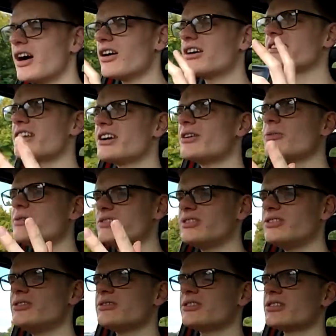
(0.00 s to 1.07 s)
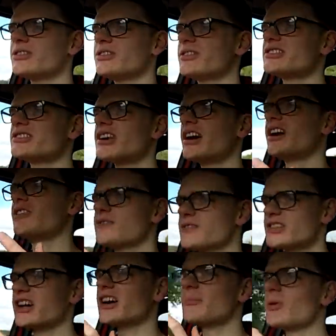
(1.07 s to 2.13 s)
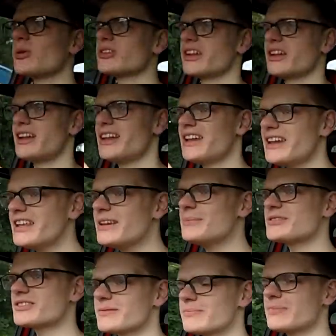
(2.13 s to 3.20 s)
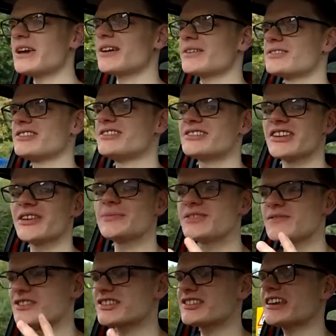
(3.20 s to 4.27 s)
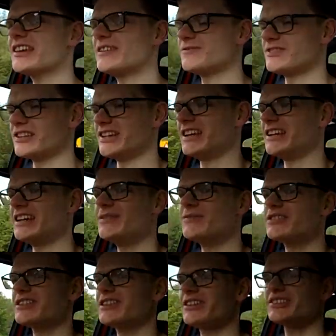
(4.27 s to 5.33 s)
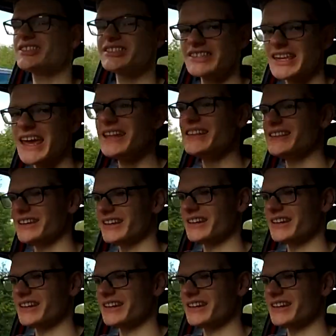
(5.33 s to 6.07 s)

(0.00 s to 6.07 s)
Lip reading: I know new cars have come on leaps and bounds in terms of safety in even the last 10